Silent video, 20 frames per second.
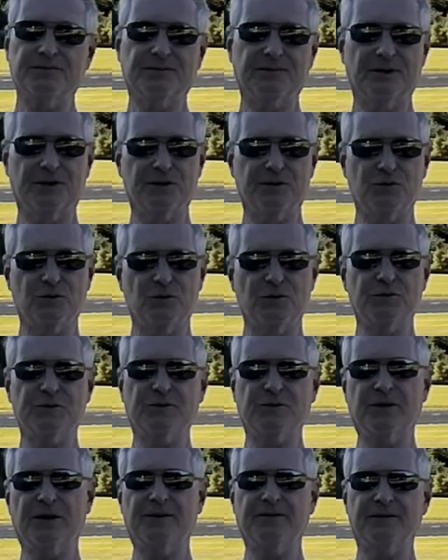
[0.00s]
There's rules
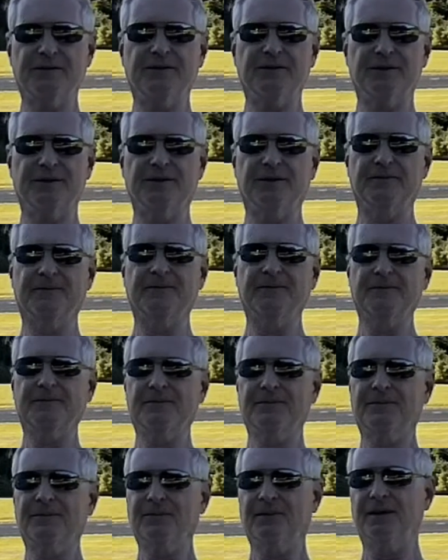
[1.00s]
for everything.
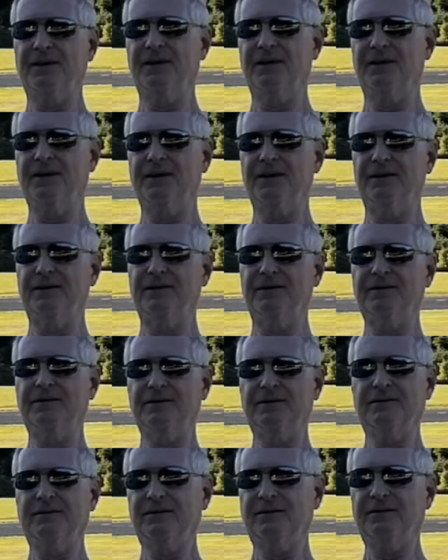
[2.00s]

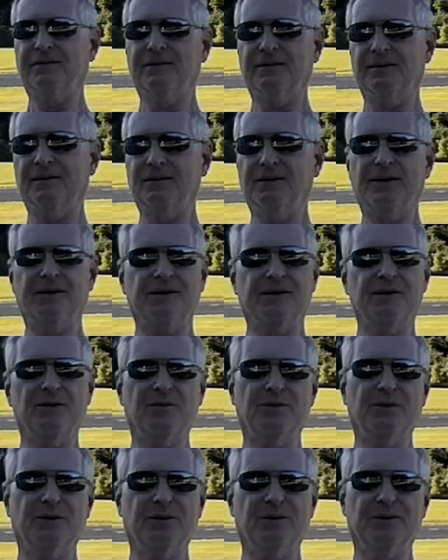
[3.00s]
You get a
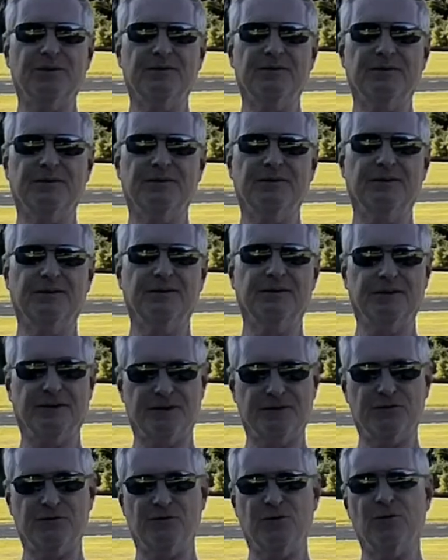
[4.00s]
computer,
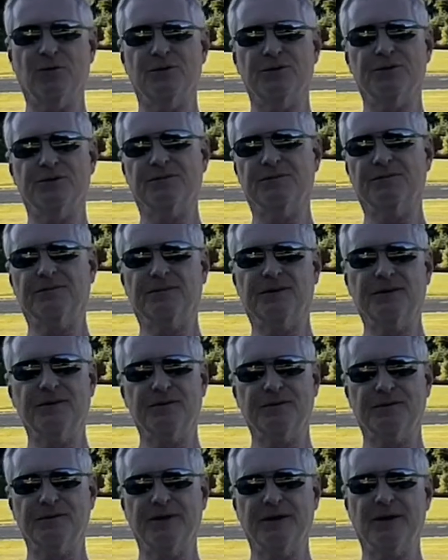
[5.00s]
there's rules. You
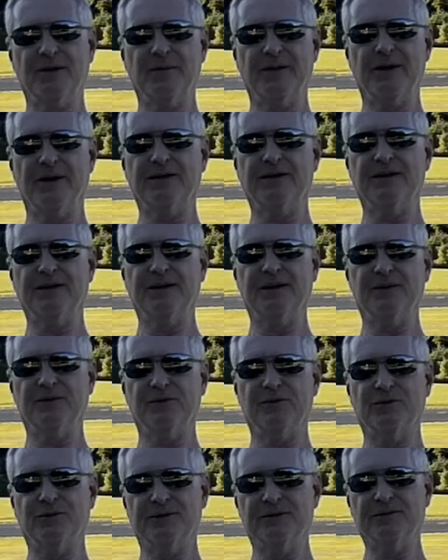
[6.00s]
don't think about it
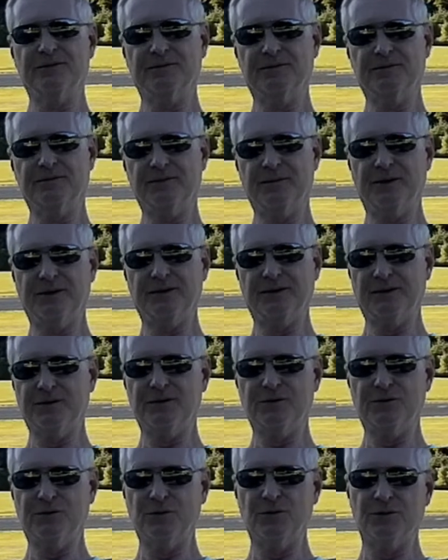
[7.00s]
anymore, but
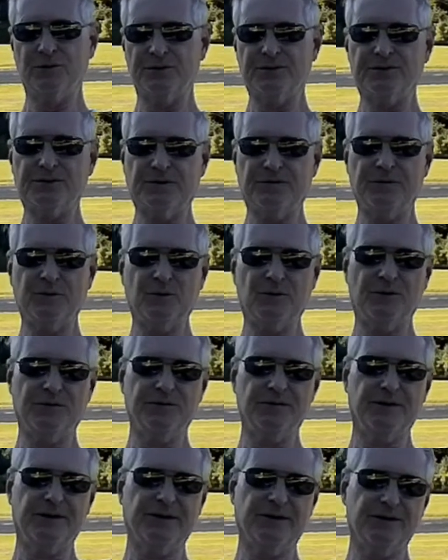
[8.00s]
there's rules. If you want to
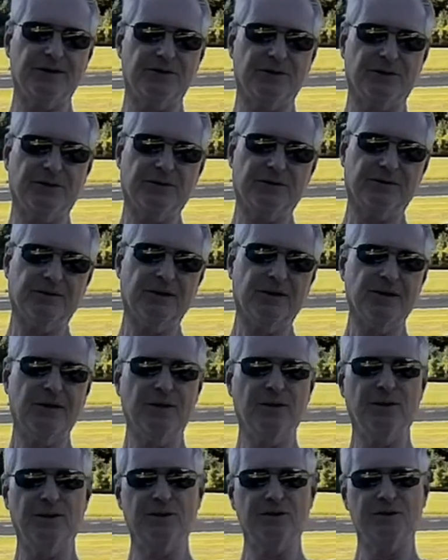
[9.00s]
fly a drone,
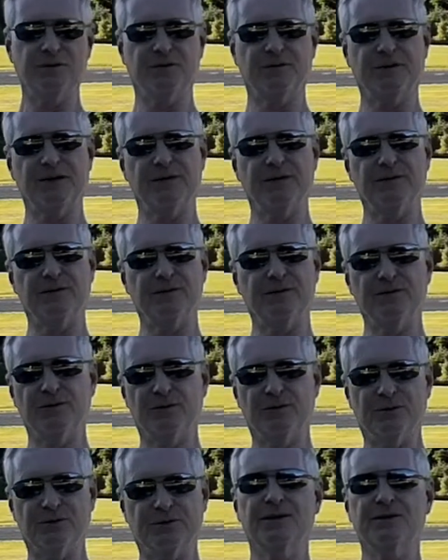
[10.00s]
you should follow the
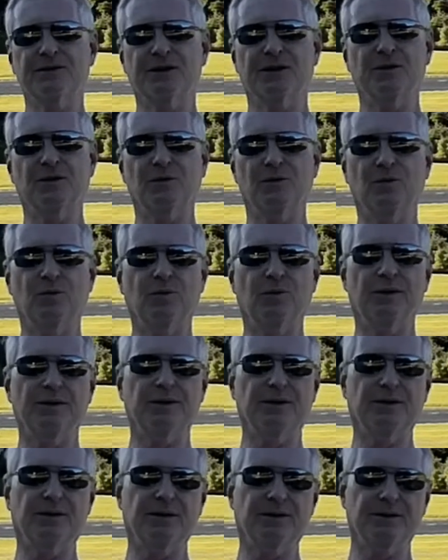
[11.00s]
rules. So what are
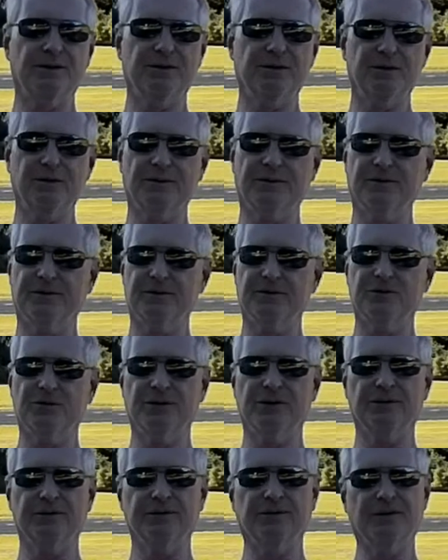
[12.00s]
you going to do with your
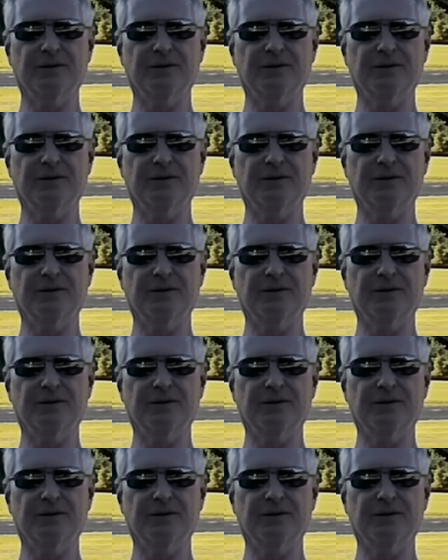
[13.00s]
drone?